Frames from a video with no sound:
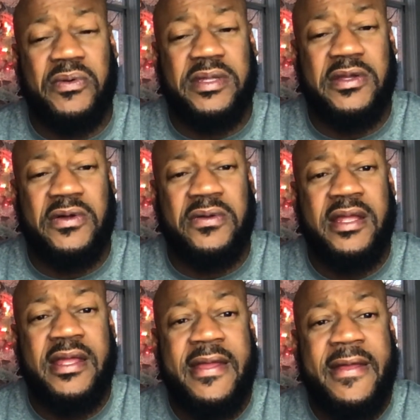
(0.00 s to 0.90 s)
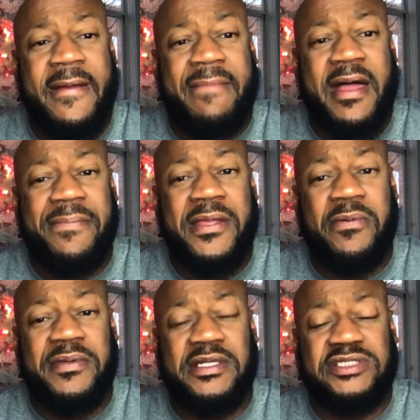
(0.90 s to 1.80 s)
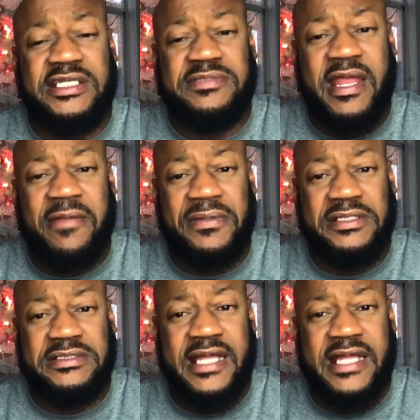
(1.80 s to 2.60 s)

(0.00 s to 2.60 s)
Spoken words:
killed by people being chased by the police.